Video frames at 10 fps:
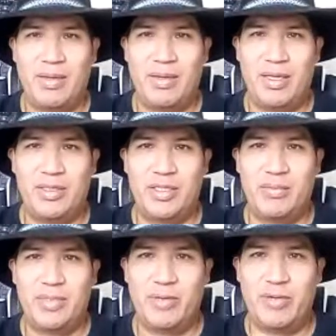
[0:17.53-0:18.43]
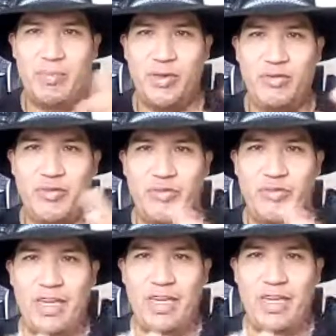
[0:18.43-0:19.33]
It seems that when I move too
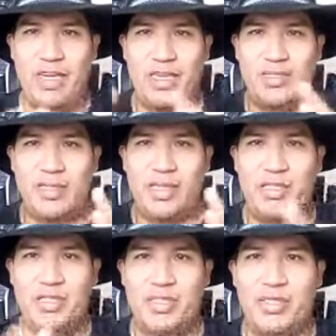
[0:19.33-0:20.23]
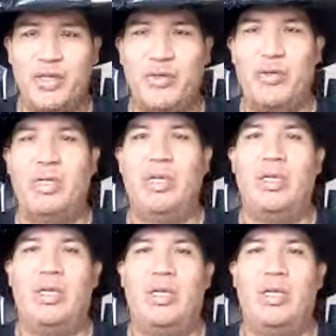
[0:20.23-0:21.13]
fast, it glitches. So,
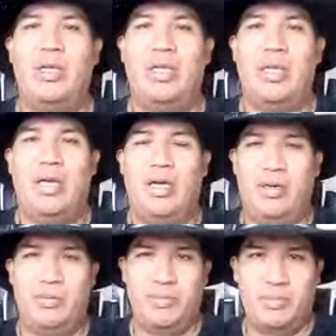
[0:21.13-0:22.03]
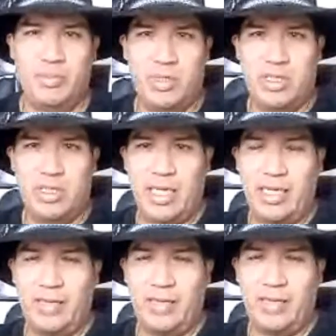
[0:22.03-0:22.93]
um,
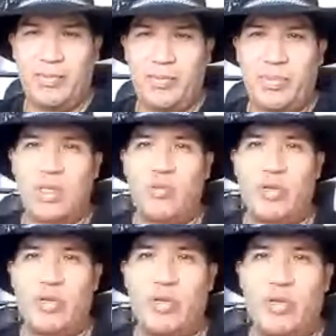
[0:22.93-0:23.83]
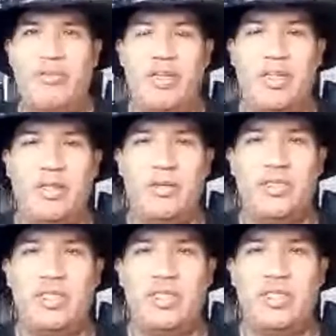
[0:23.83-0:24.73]
tonight we have
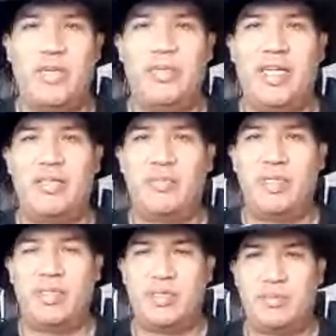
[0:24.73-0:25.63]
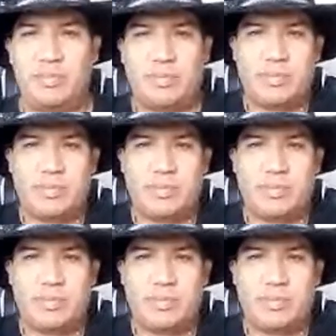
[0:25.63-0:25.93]
those same announcements.